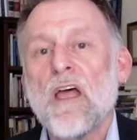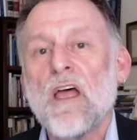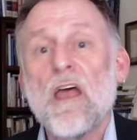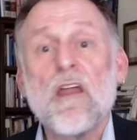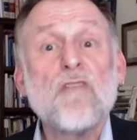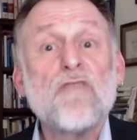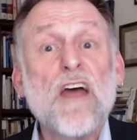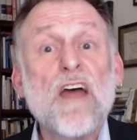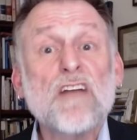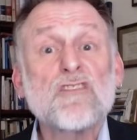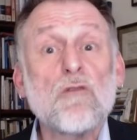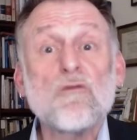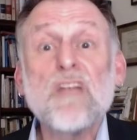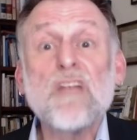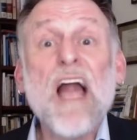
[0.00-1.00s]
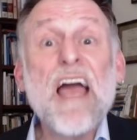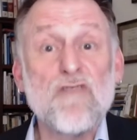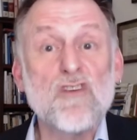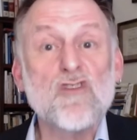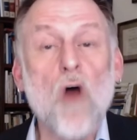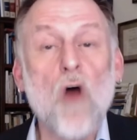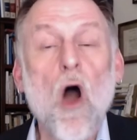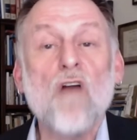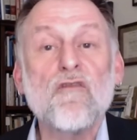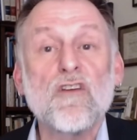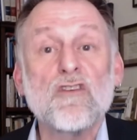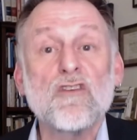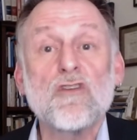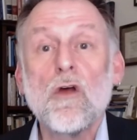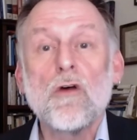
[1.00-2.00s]
In fact, life is
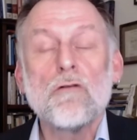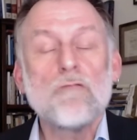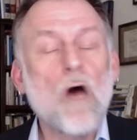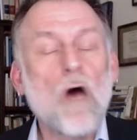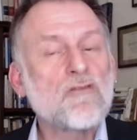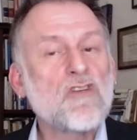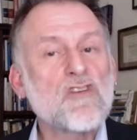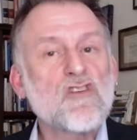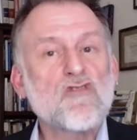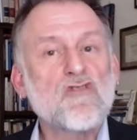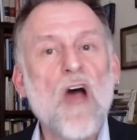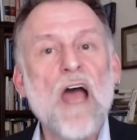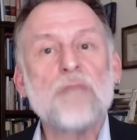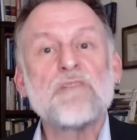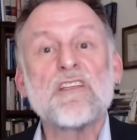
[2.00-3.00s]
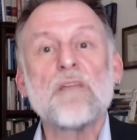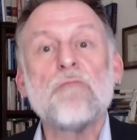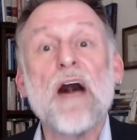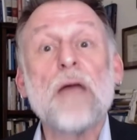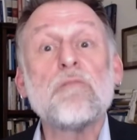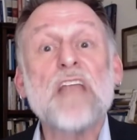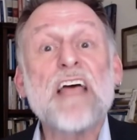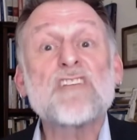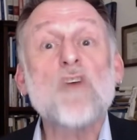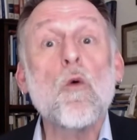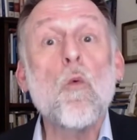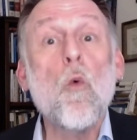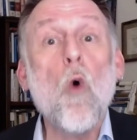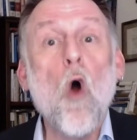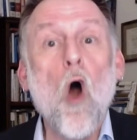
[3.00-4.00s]
often uh, described in the Bible as a
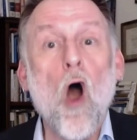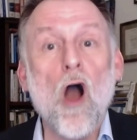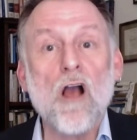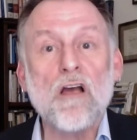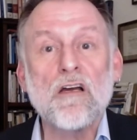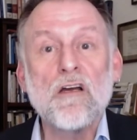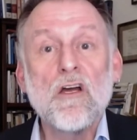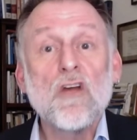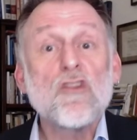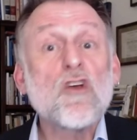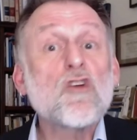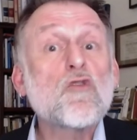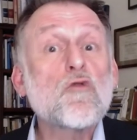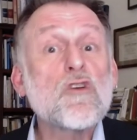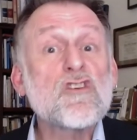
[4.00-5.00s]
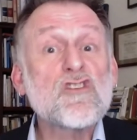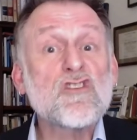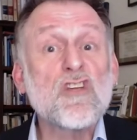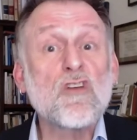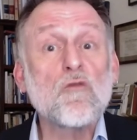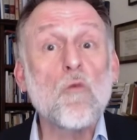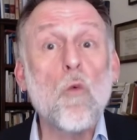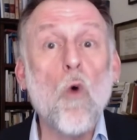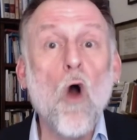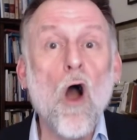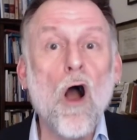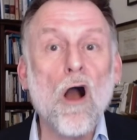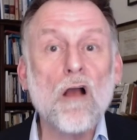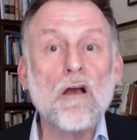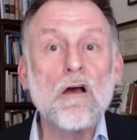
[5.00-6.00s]
walk, the Christian
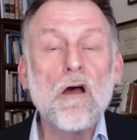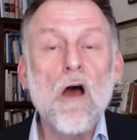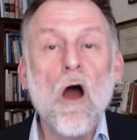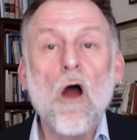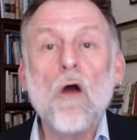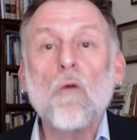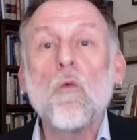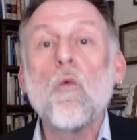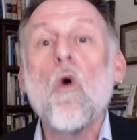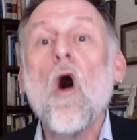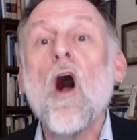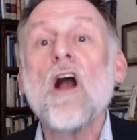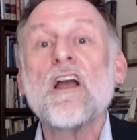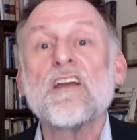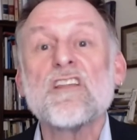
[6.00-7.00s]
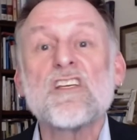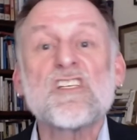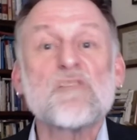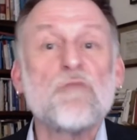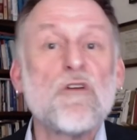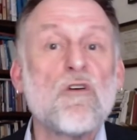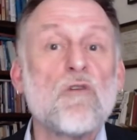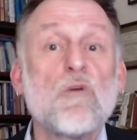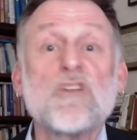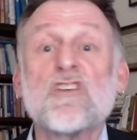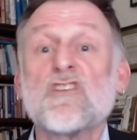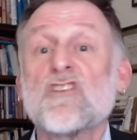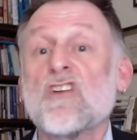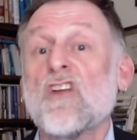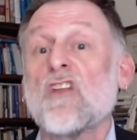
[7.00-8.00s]
walk, our walk in the Spirit,
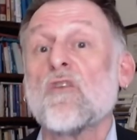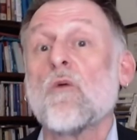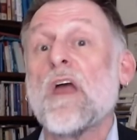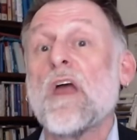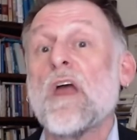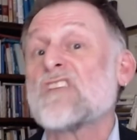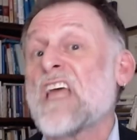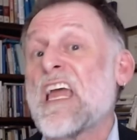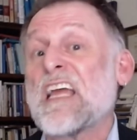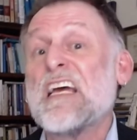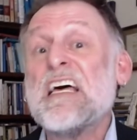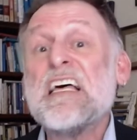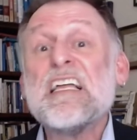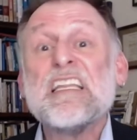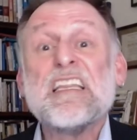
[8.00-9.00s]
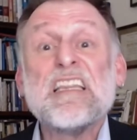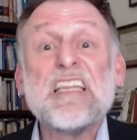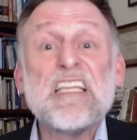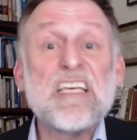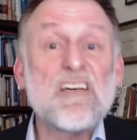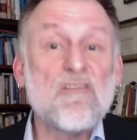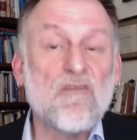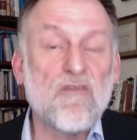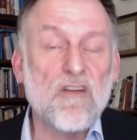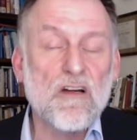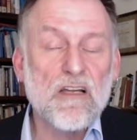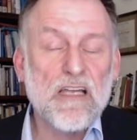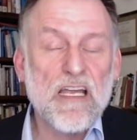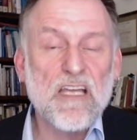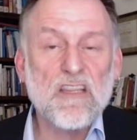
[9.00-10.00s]
which is another way of saying live
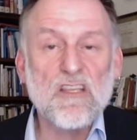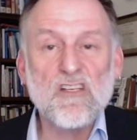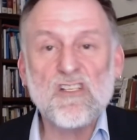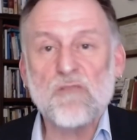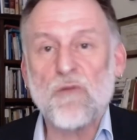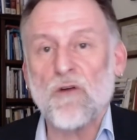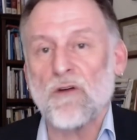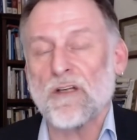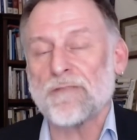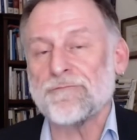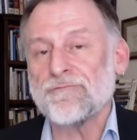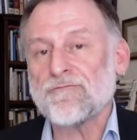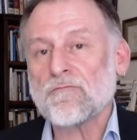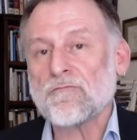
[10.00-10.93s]
in the Spirit.